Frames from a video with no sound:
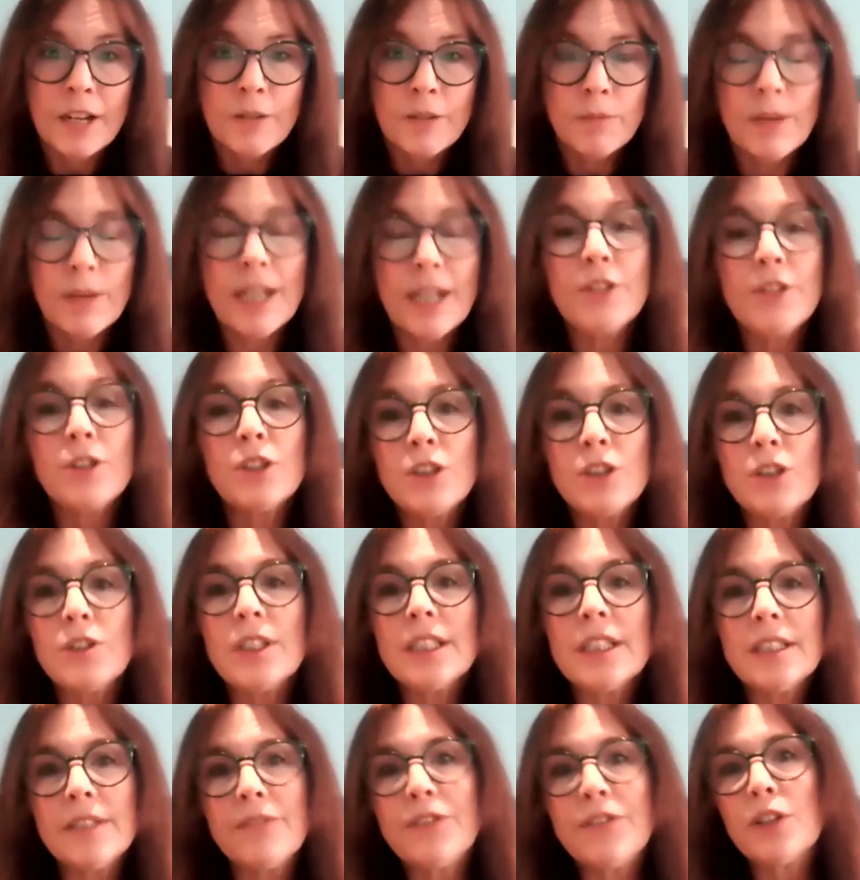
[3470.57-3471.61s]
right? You could do
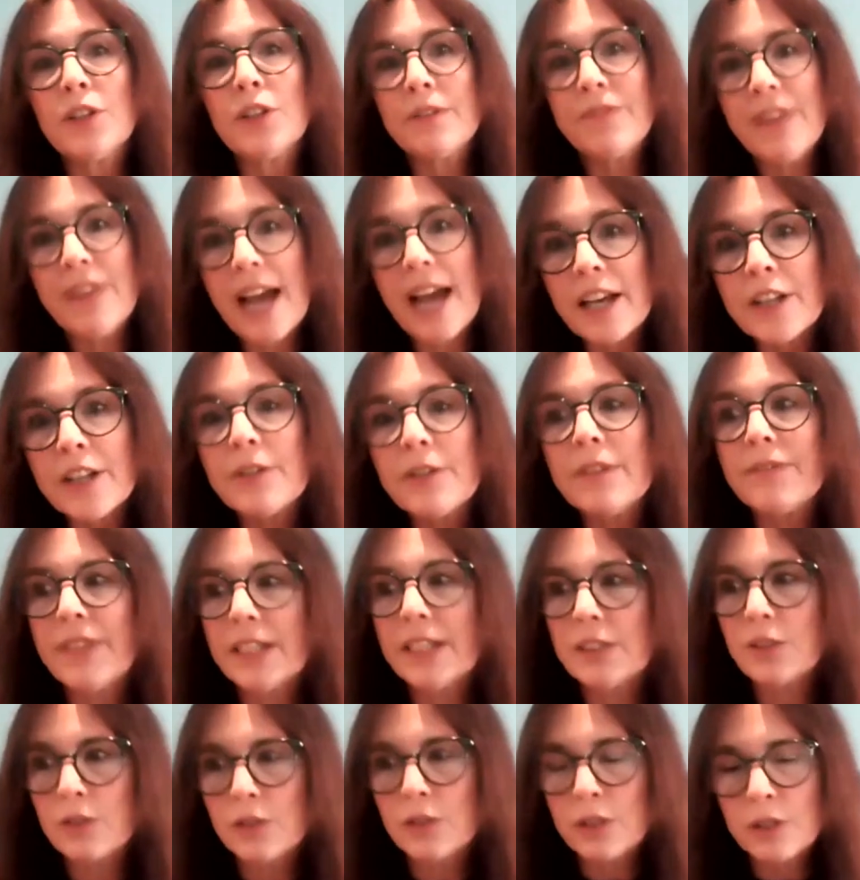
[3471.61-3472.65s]
this if you're a value
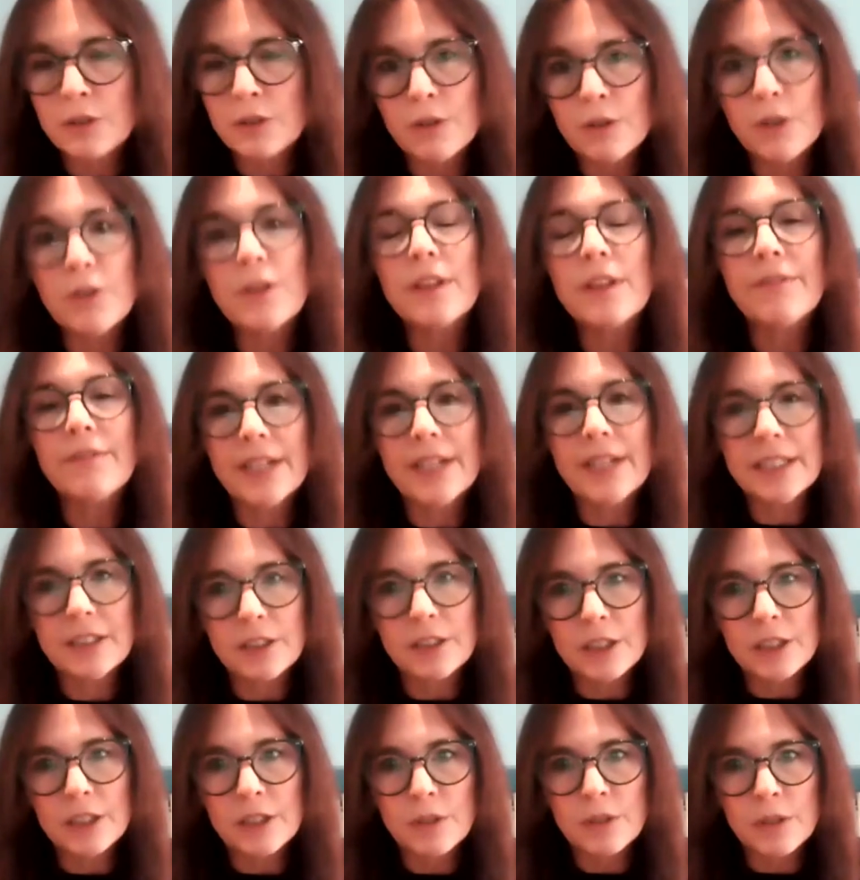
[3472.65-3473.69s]
investor or a growth
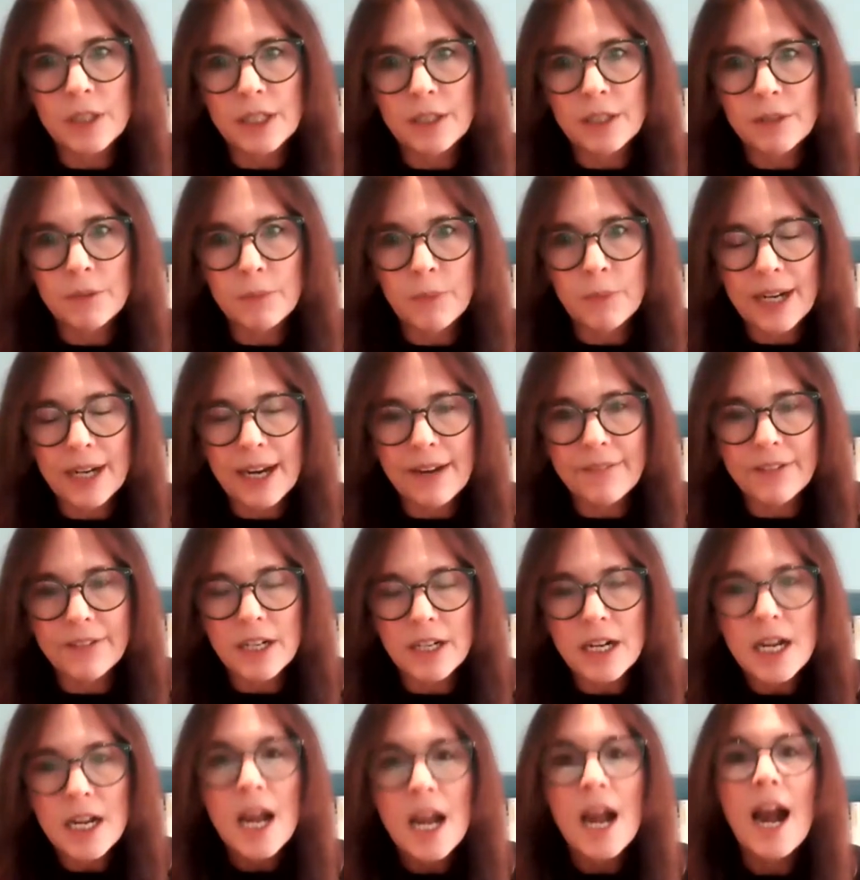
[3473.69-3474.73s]
investor or
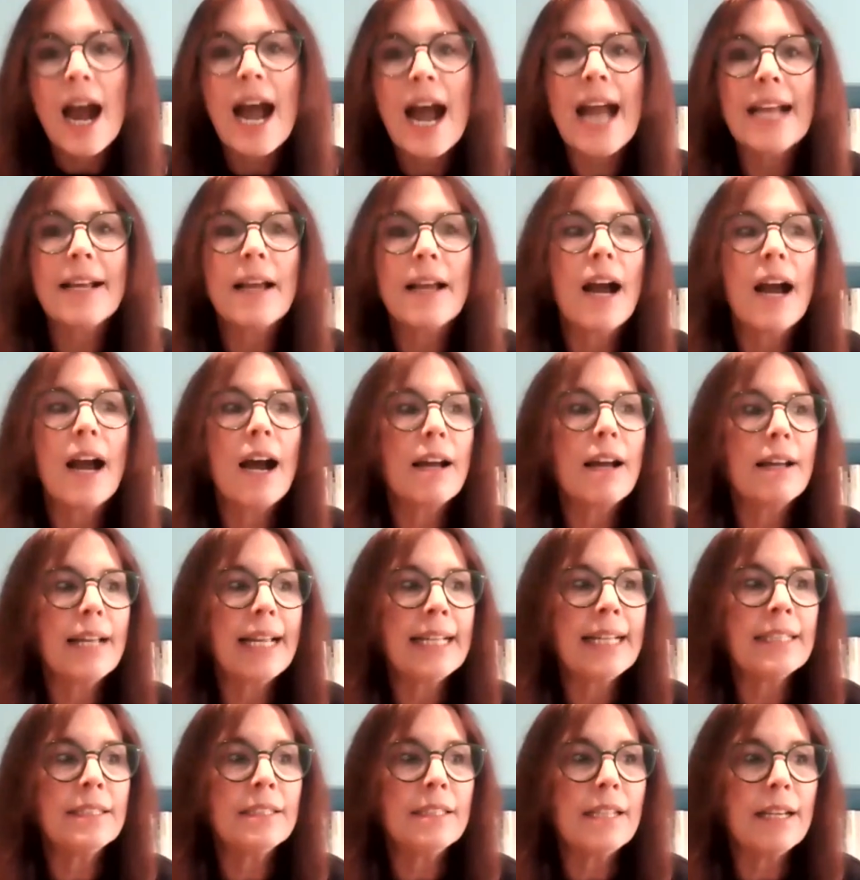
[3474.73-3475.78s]
whatever. I'm
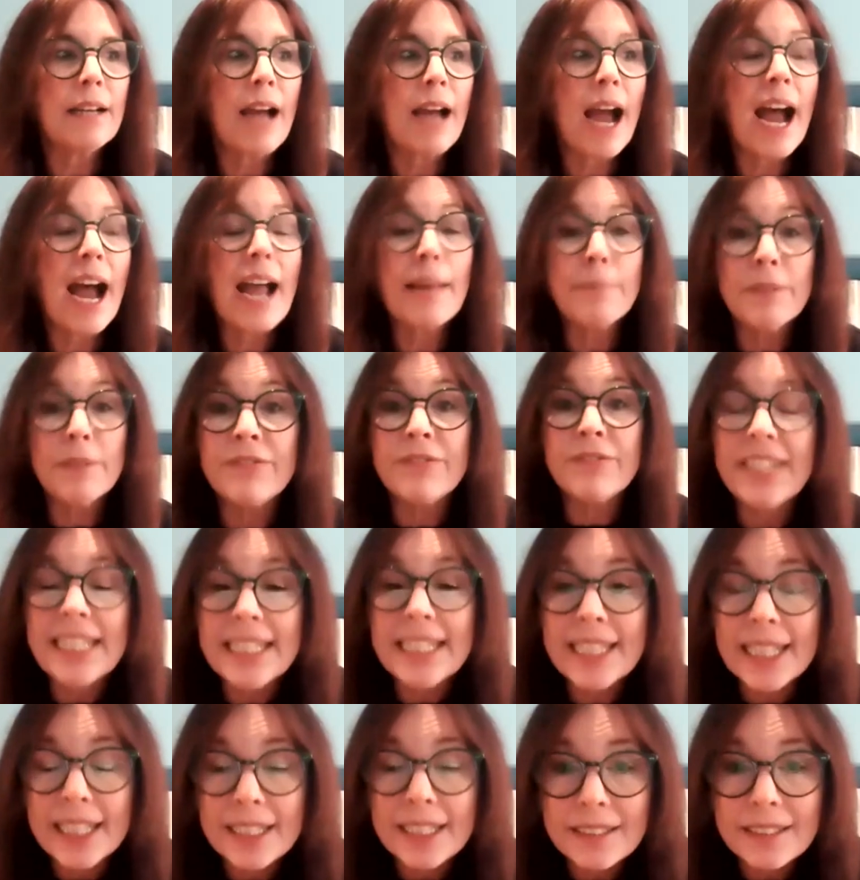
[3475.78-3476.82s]
a
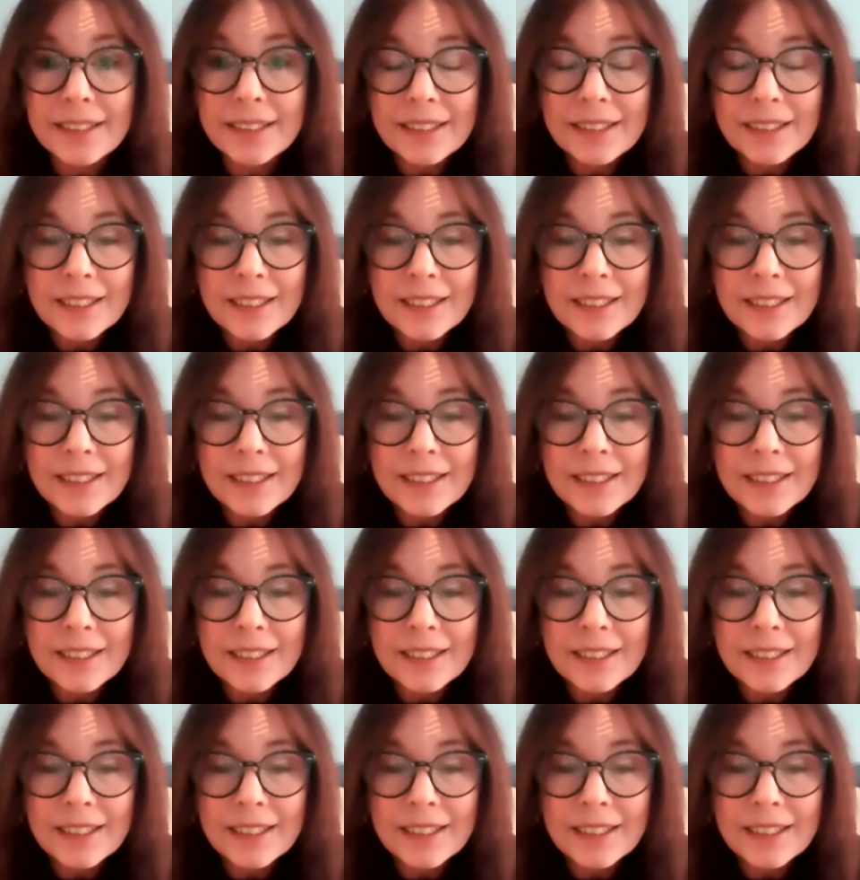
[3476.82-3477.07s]
vegan.